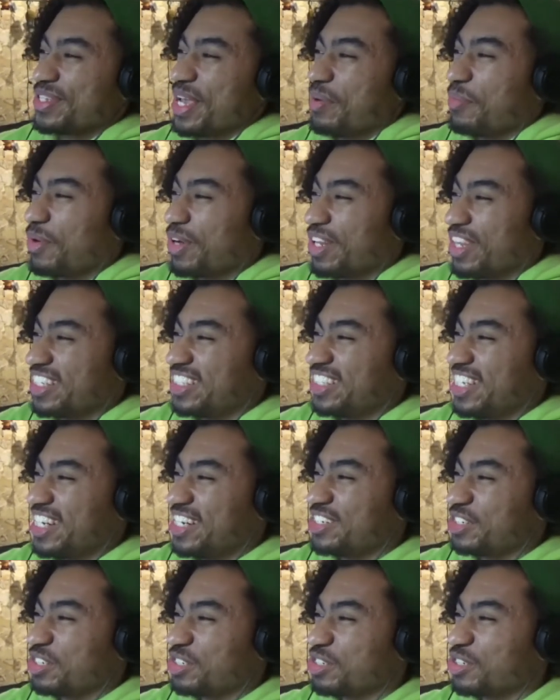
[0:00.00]
is that one of the
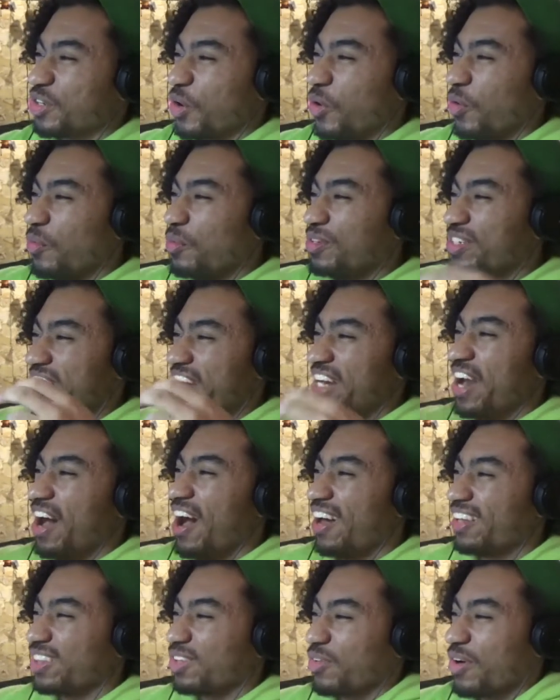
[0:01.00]
teachers who didn't
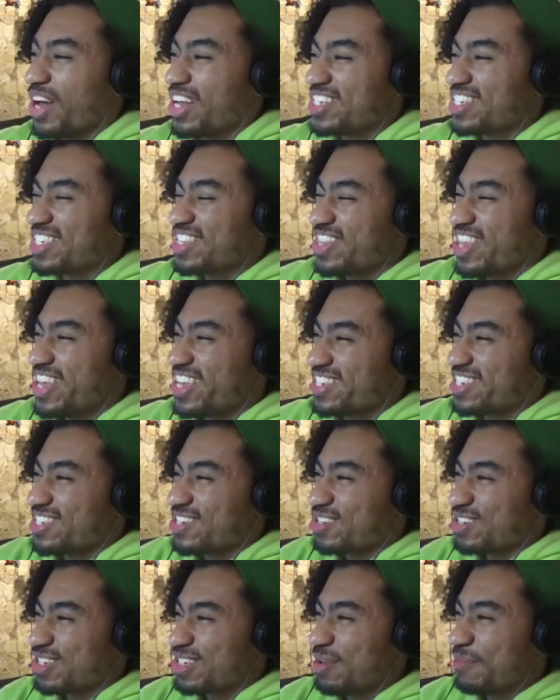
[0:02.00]
authorize this
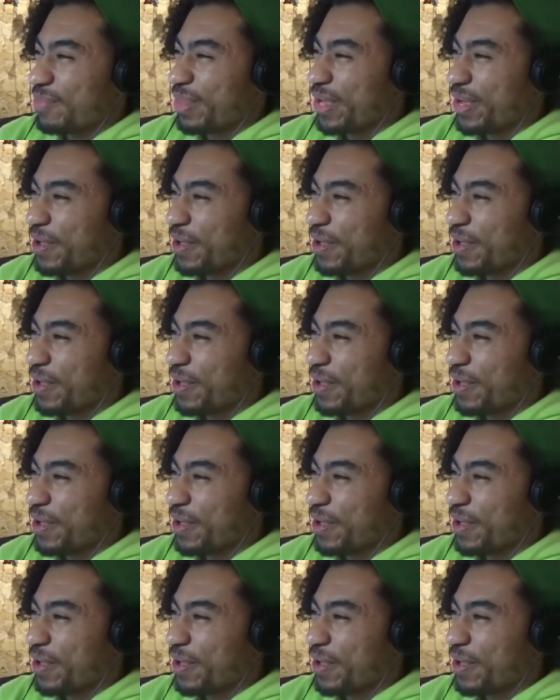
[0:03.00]
or something?